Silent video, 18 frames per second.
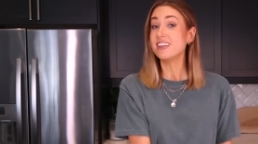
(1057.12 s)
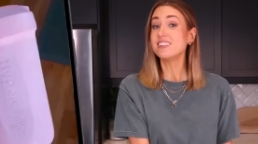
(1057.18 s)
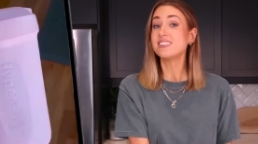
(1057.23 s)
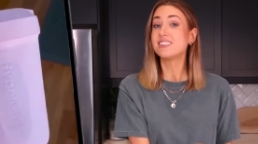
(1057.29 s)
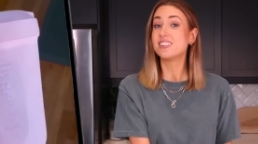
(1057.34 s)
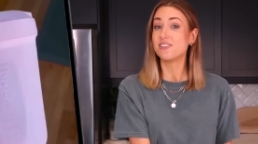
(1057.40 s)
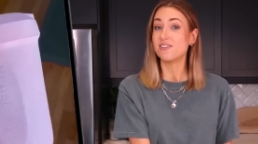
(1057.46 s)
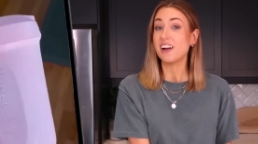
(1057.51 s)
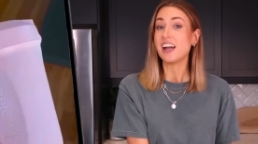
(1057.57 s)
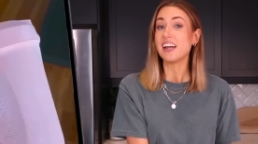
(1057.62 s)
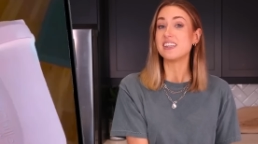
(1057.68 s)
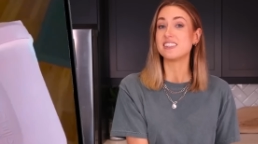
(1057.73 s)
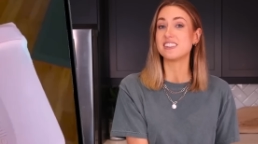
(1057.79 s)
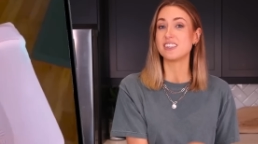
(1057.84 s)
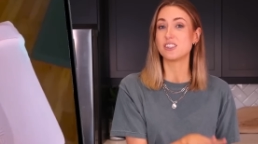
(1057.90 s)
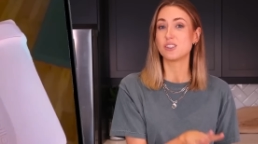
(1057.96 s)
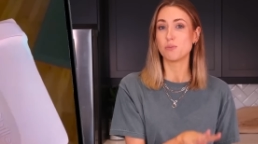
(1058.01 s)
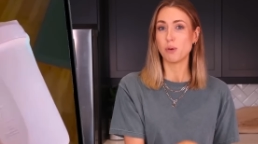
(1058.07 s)
this
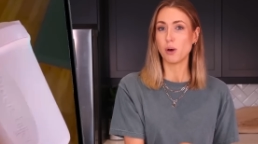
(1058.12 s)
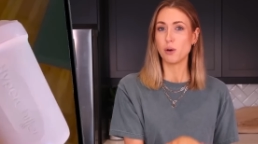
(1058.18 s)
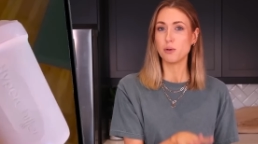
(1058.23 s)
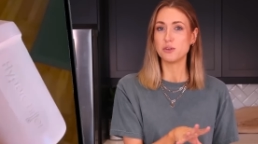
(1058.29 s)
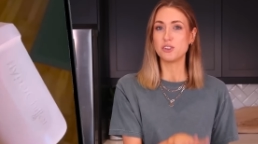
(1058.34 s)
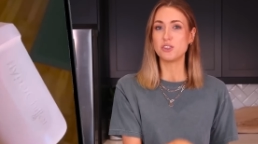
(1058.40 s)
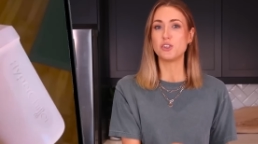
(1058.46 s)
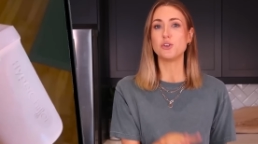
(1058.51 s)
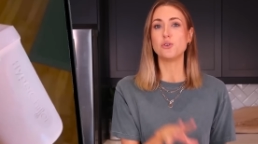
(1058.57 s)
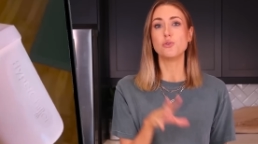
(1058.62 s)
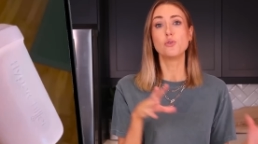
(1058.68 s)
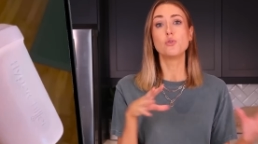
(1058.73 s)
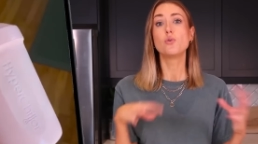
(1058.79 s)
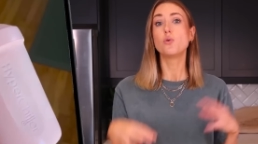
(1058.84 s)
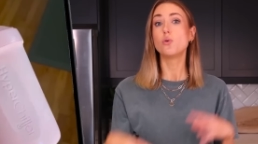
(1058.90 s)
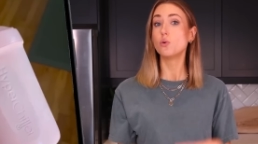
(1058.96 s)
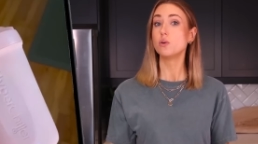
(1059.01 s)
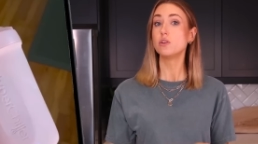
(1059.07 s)
device is supposed to
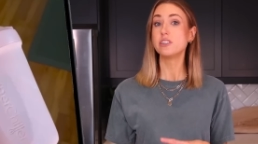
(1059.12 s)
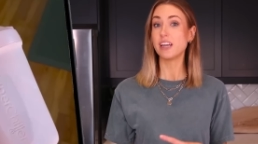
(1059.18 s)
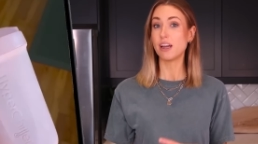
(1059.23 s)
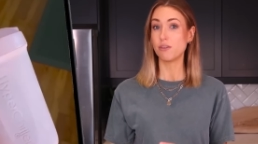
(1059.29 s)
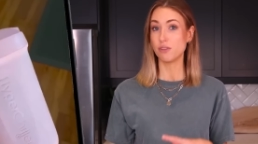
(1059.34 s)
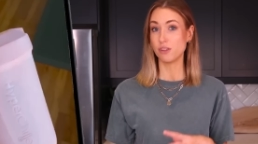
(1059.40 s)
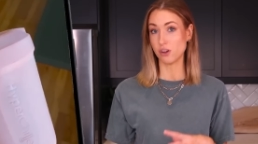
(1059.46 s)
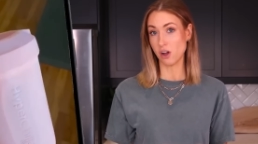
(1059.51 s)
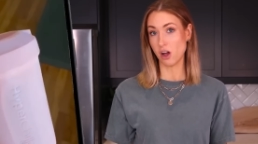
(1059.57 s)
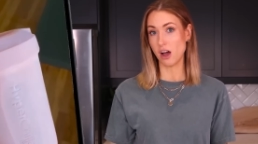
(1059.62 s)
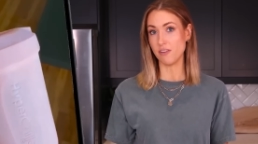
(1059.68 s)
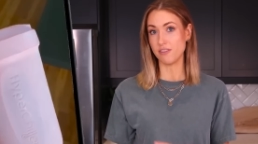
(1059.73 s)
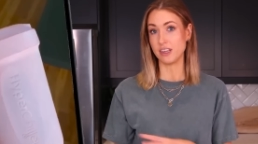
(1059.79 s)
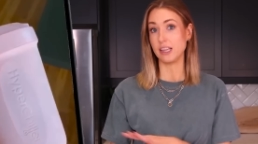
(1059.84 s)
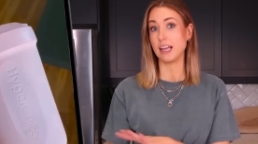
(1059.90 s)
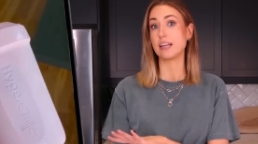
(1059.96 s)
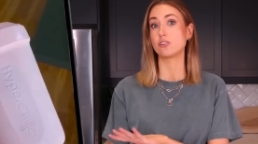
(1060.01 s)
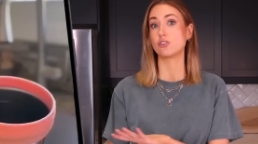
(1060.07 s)
cool down the
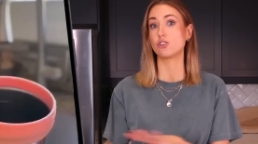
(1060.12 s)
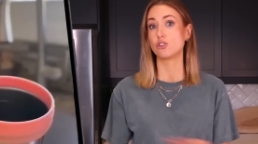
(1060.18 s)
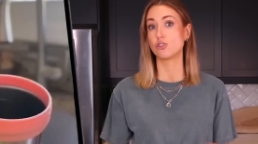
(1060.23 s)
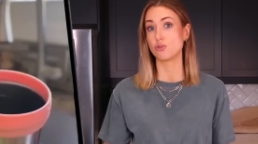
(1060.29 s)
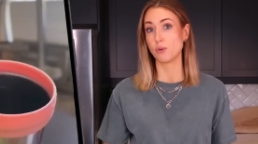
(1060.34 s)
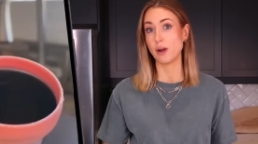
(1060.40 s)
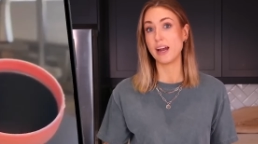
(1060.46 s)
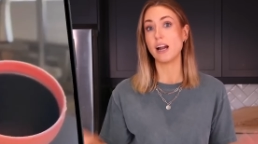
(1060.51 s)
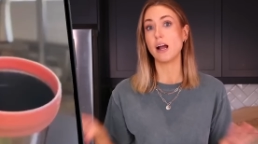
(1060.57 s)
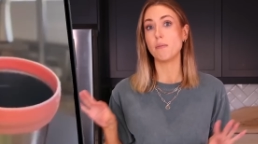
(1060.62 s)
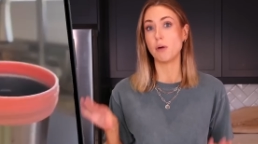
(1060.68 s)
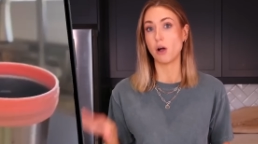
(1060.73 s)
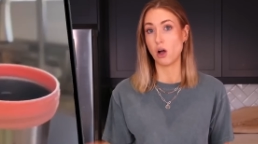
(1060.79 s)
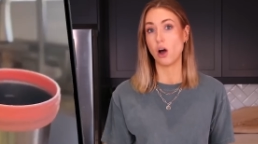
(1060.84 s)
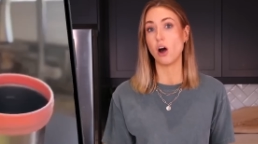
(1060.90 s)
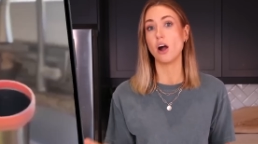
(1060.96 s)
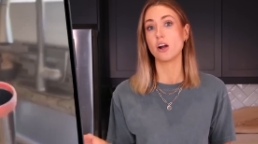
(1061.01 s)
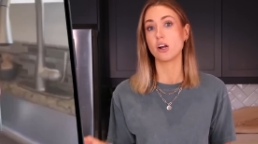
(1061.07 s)
coffee, like straight up
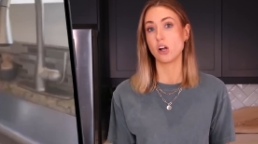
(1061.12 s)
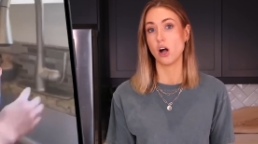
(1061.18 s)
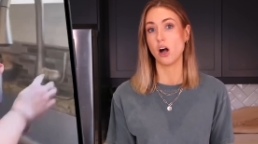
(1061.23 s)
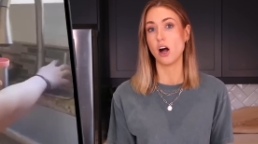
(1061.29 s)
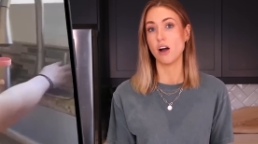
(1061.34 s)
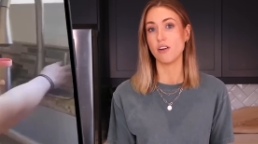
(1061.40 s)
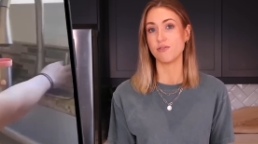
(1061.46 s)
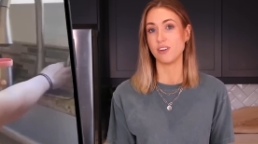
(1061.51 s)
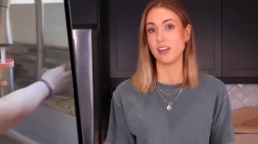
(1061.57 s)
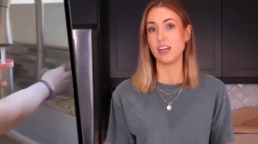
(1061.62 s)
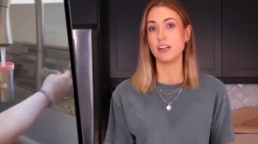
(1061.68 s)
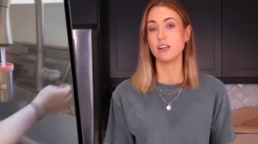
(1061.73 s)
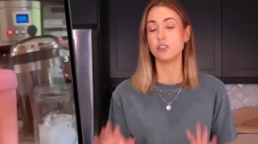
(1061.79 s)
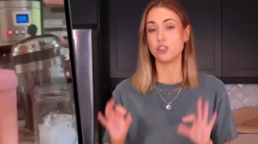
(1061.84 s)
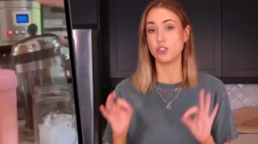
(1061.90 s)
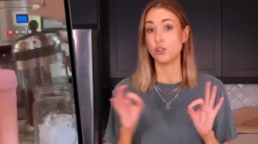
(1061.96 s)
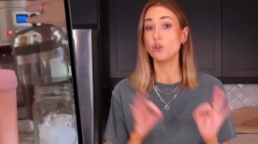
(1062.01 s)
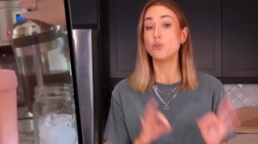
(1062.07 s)
hot coffee,
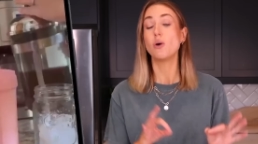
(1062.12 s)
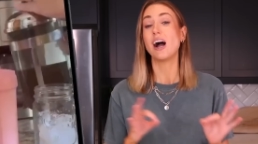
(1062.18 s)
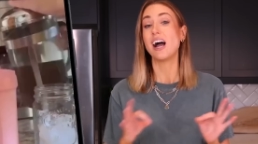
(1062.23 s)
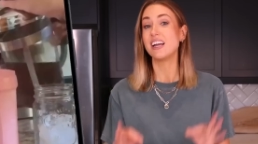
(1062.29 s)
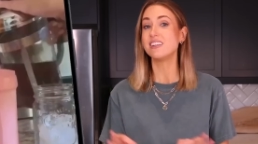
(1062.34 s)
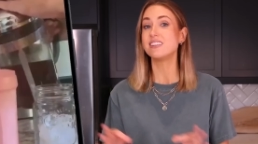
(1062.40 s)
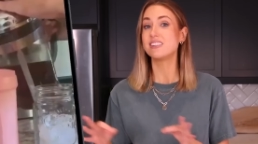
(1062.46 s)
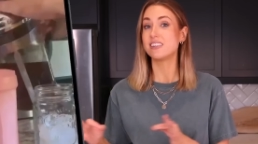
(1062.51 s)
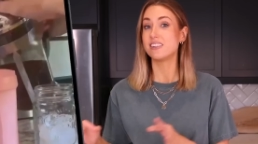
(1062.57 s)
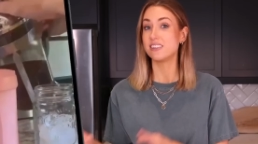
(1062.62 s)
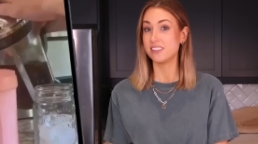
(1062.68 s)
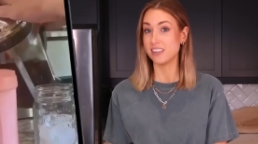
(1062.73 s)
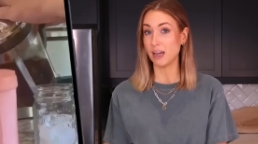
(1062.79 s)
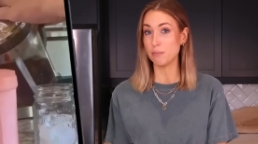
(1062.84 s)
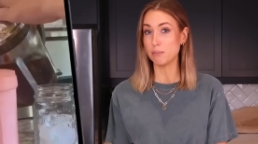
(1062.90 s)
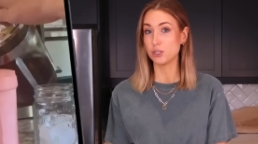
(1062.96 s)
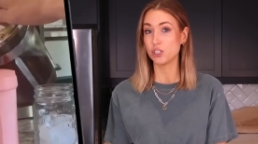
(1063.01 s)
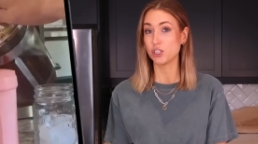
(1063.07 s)
to iced
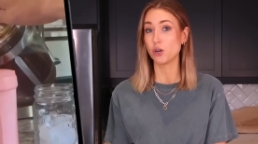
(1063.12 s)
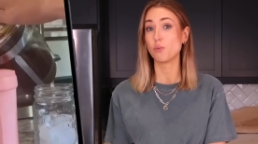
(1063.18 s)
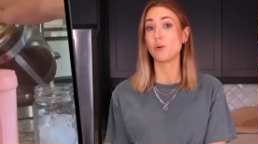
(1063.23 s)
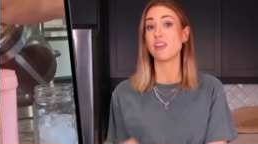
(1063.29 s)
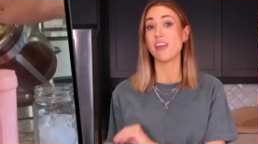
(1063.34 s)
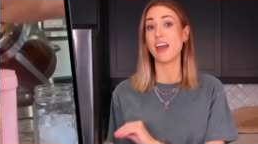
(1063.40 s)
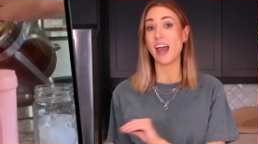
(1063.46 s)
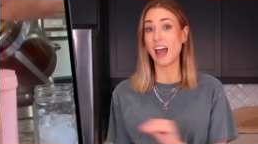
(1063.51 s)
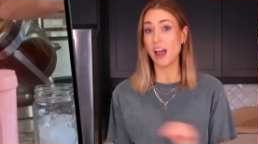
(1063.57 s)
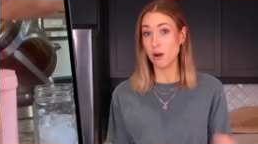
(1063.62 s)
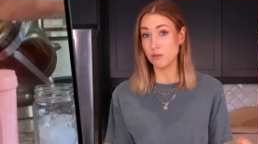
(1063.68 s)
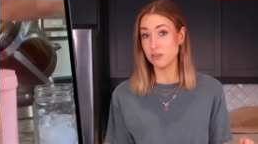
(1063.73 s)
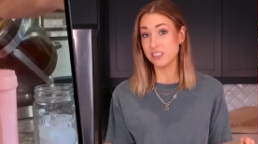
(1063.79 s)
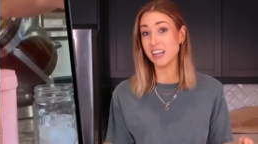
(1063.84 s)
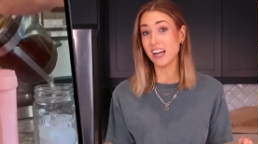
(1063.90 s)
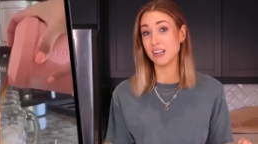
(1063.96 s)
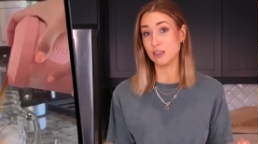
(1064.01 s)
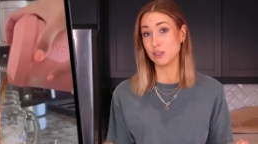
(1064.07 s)
temperature
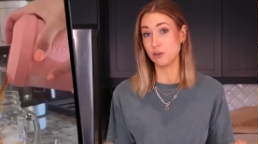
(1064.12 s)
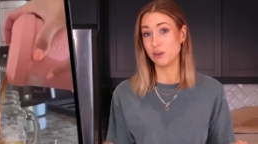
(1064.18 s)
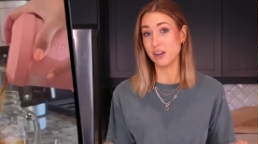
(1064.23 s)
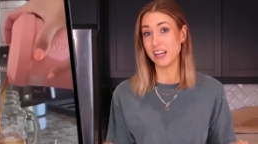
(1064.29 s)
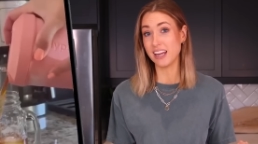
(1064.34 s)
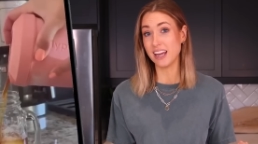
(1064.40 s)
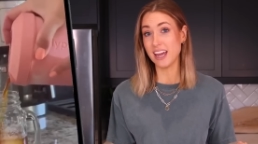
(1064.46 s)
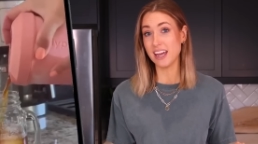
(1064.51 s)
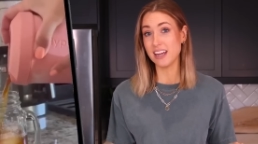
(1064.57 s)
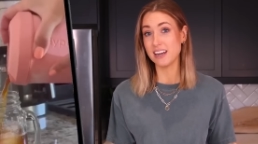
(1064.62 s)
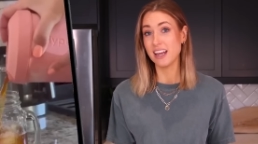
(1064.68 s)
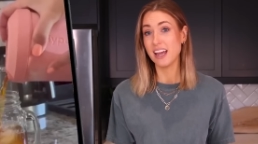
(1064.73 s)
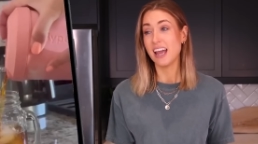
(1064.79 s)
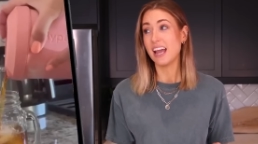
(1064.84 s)
without diluting it